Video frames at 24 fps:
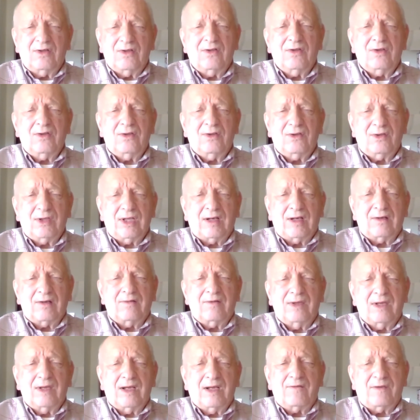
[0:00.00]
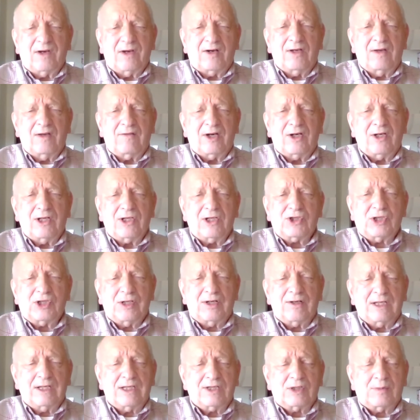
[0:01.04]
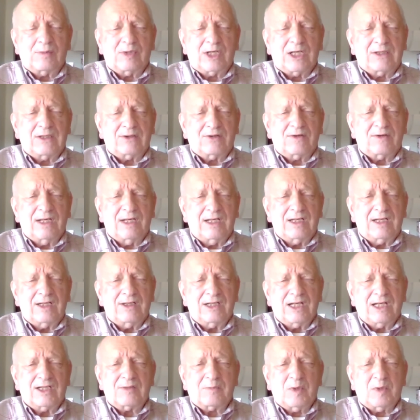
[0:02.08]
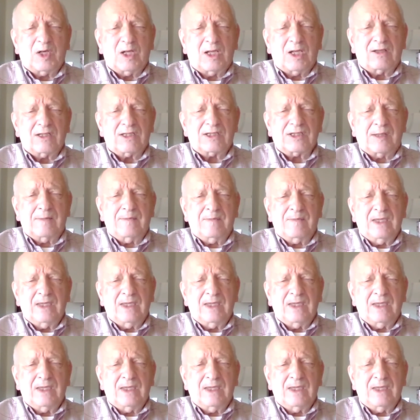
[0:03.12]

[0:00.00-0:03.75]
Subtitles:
they're very, very serious about training test pilots,